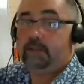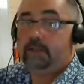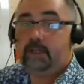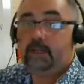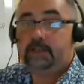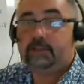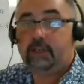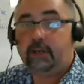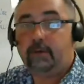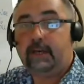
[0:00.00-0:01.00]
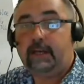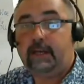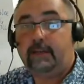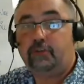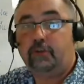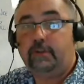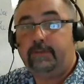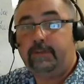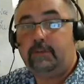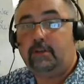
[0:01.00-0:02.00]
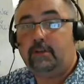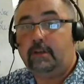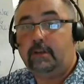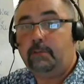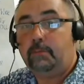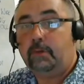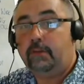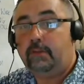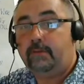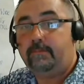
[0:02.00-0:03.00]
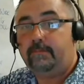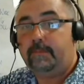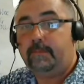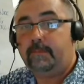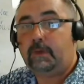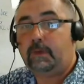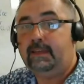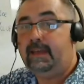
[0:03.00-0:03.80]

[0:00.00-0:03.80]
decides to go and join the $50 a month? Okay,